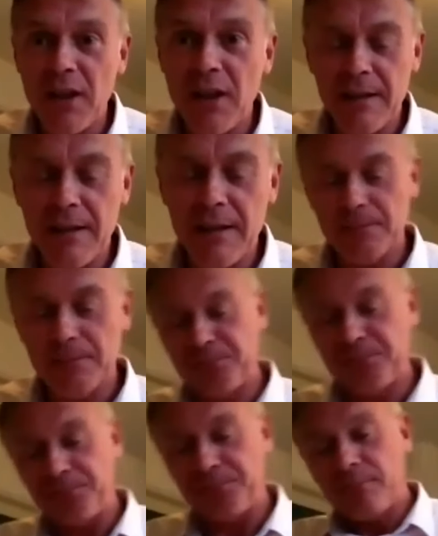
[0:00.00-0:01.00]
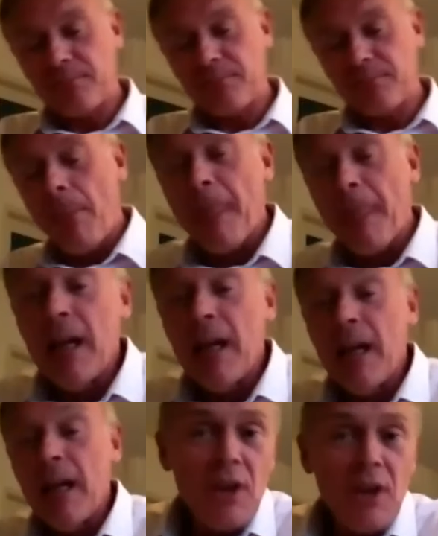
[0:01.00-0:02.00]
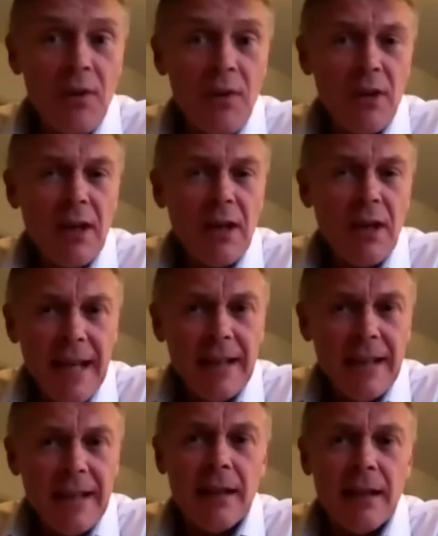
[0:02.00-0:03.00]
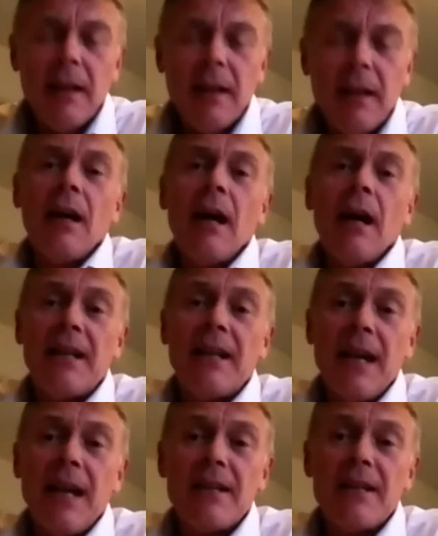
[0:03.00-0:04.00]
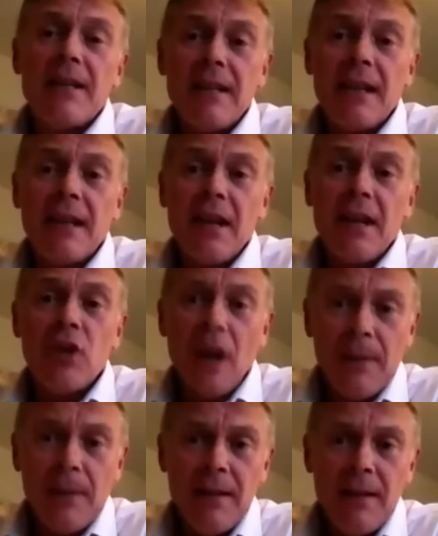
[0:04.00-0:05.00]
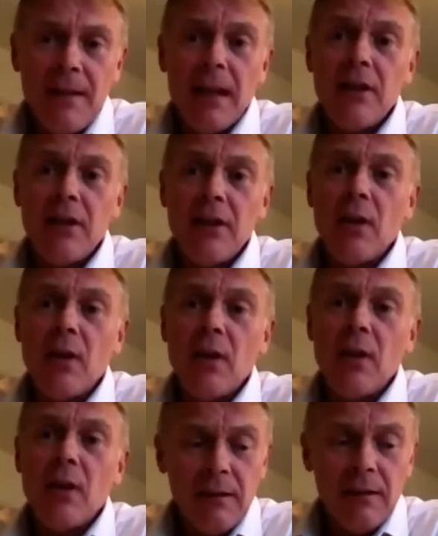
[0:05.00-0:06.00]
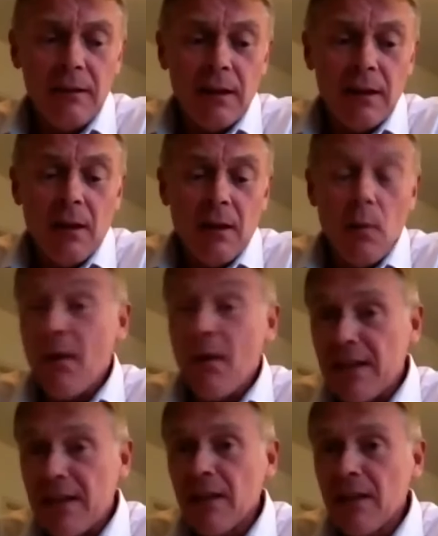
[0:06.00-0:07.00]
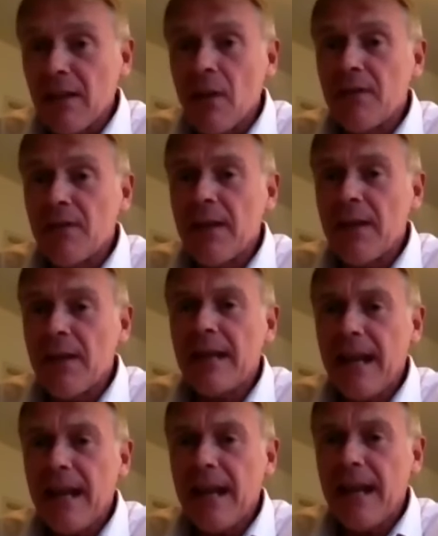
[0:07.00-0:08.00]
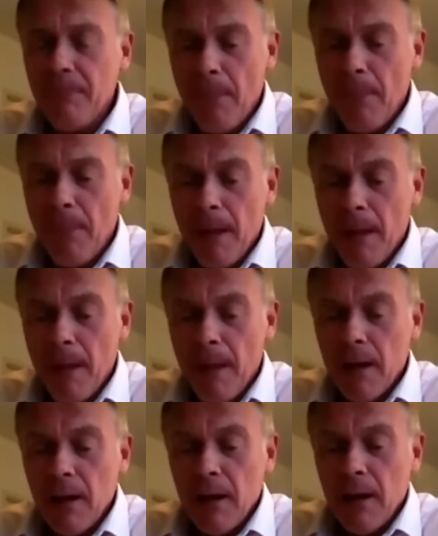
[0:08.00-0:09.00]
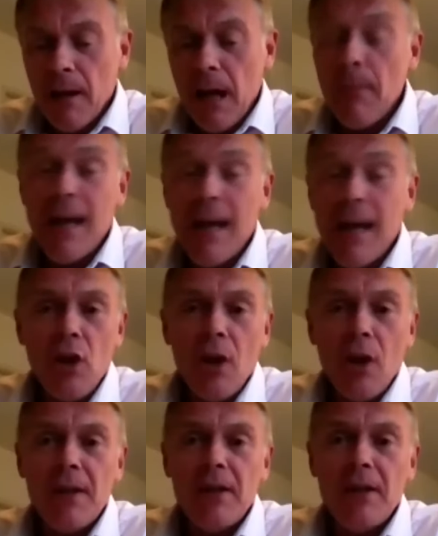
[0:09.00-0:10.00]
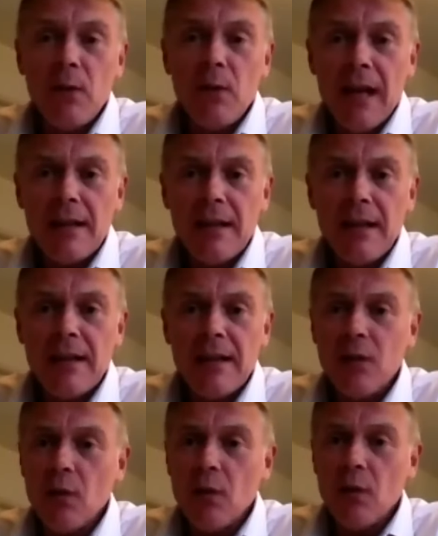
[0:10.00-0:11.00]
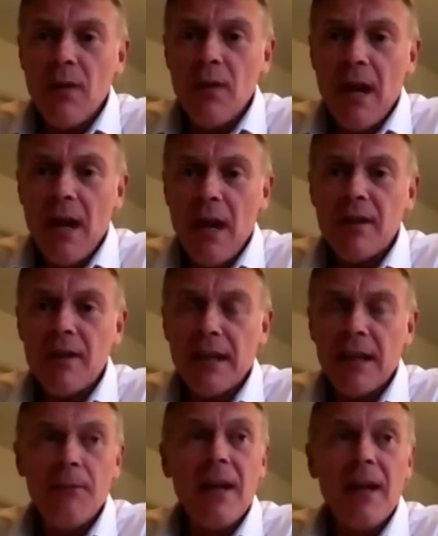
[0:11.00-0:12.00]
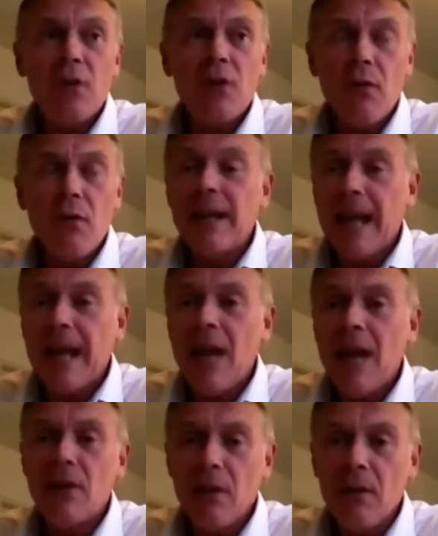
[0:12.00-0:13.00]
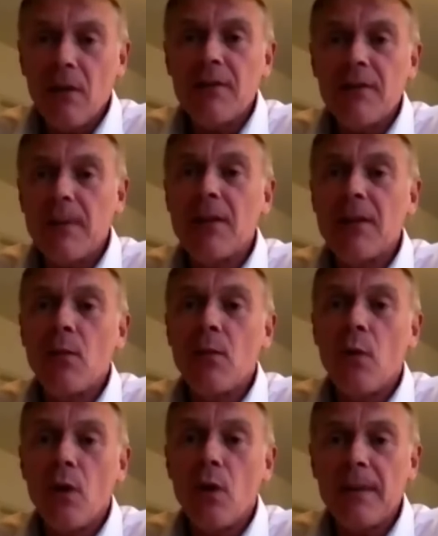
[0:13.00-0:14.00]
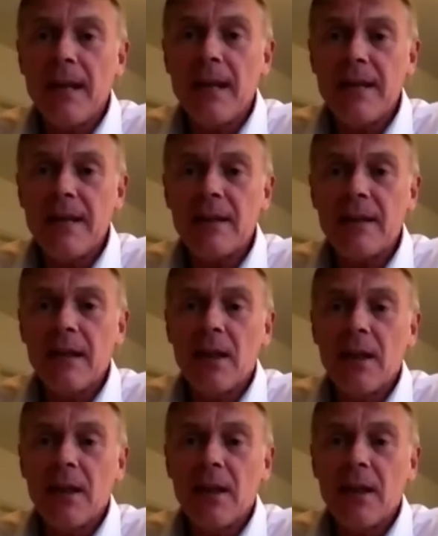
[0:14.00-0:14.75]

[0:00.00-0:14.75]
a devoted follower of Jesus. In 2008, I became a city centre chaplain in Newcastle, where I still serve to this day. And my job in Newcastle is to go out there and to give pastoral care and love to